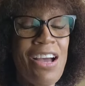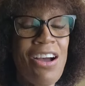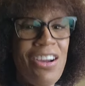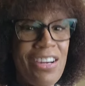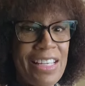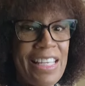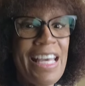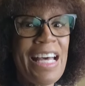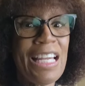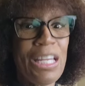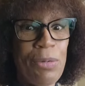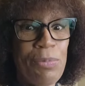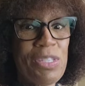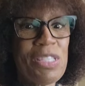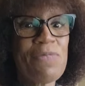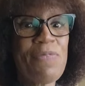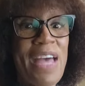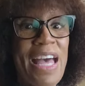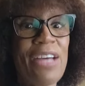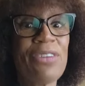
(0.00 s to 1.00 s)
R. Kelly was
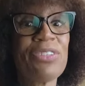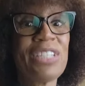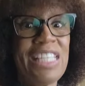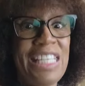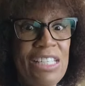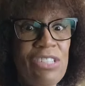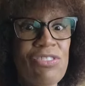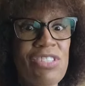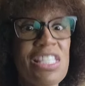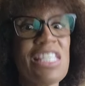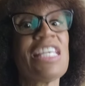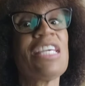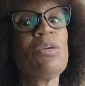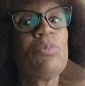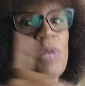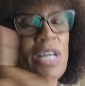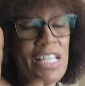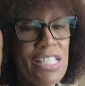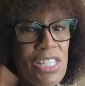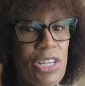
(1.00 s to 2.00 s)
found guilty. He
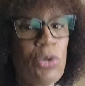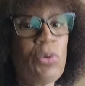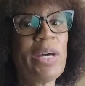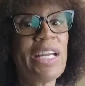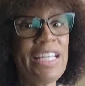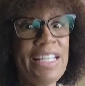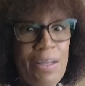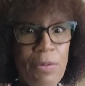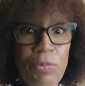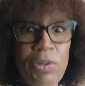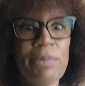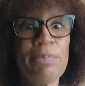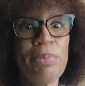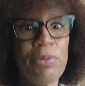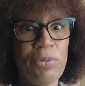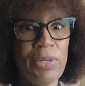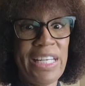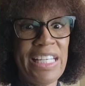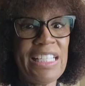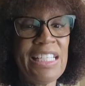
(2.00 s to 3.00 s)
was acquitted at one
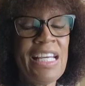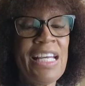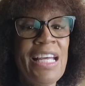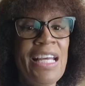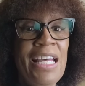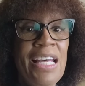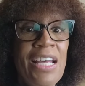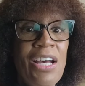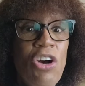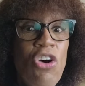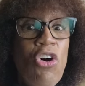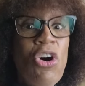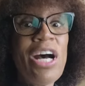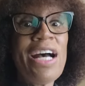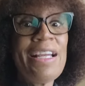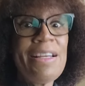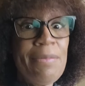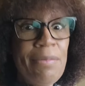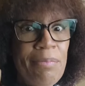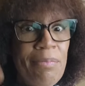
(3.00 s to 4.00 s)
point
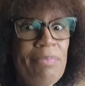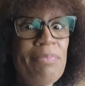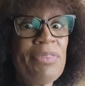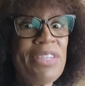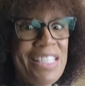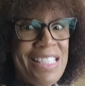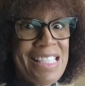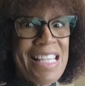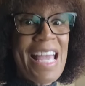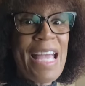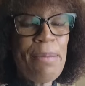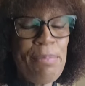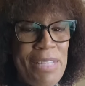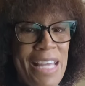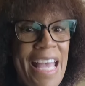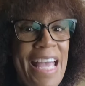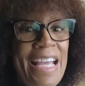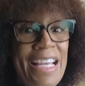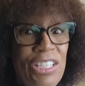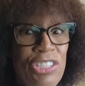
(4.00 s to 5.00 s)
on the same
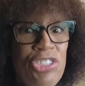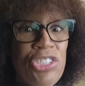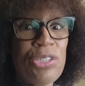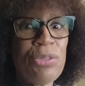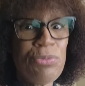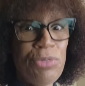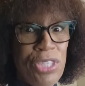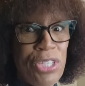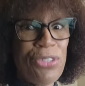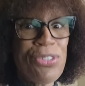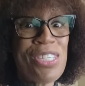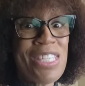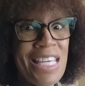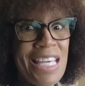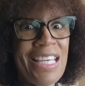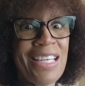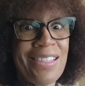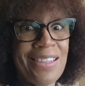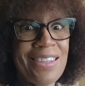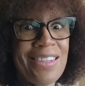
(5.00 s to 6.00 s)
day, June
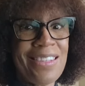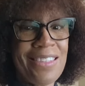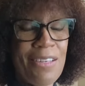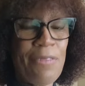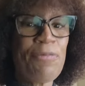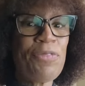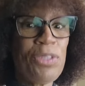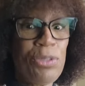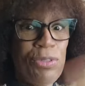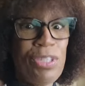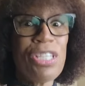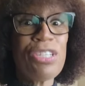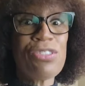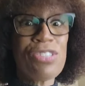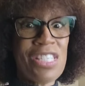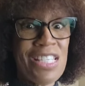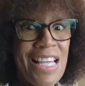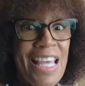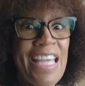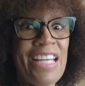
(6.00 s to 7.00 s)
13th, a few
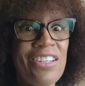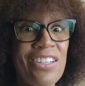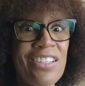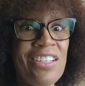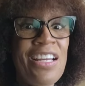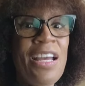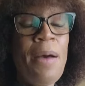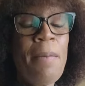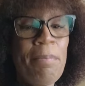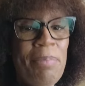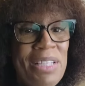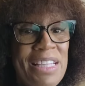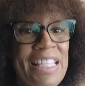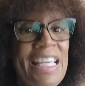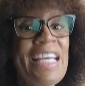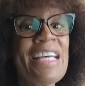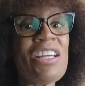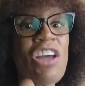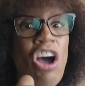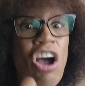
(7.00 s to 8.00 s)
years later. But
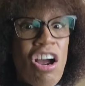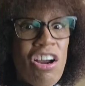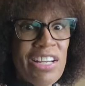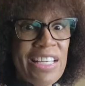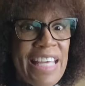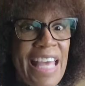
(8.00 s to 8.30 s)
then R.